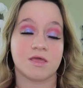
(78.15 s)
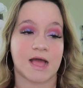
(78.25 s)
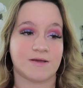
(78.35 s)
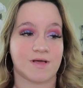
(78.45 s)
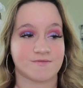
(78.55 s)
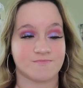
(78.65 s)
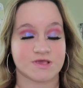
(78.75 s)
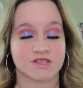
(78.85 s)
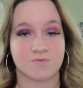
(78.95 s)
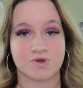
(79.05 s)
I will have to
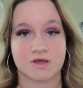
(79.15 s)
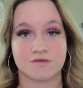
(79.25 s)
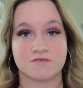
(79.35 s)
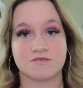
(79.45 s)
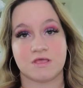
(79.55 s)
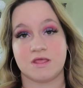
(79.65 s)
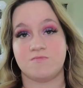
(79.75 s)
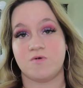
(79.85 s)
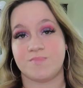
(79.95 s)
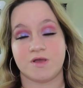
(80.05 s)
pick someone else and it
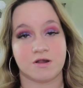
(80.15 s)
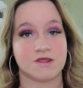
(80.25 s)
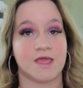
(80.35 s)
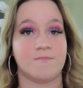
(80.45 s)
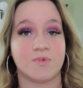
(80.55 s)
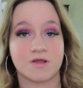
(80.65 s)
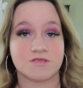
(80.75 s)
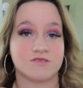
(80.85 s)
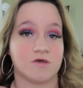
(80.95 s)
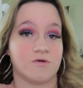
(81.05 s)
won't be on camera.
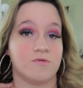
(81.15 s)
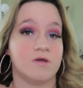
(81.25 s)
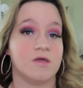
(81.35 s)
So